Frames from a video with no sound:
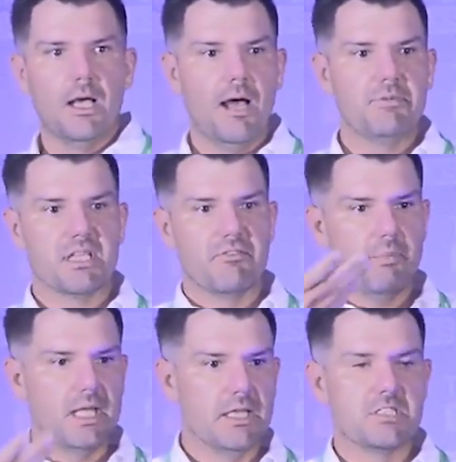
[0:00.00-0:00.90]
I'm just given
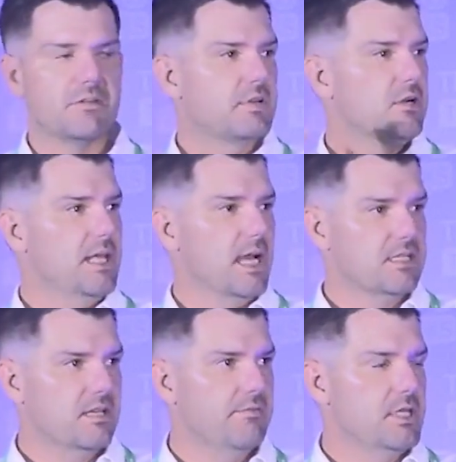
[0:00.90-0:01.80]
my list of, here are the
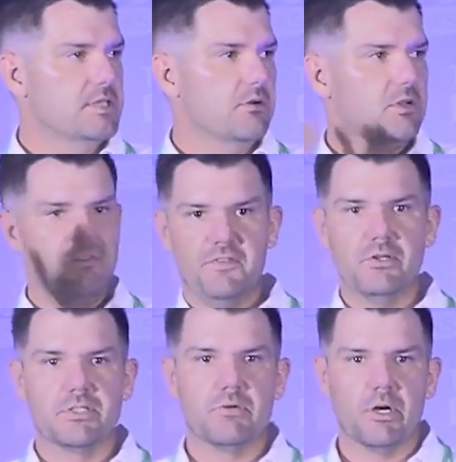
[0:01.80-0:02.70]
activities, here are the
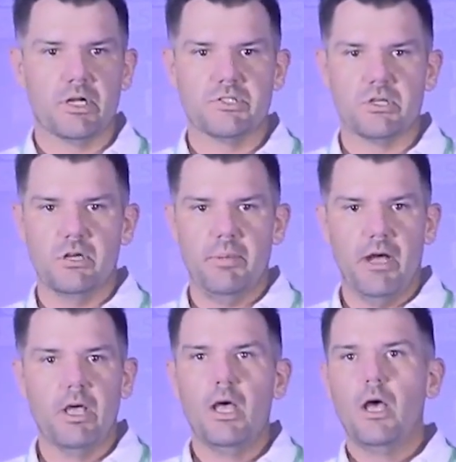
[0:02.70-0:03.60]
fields that we're concerned about.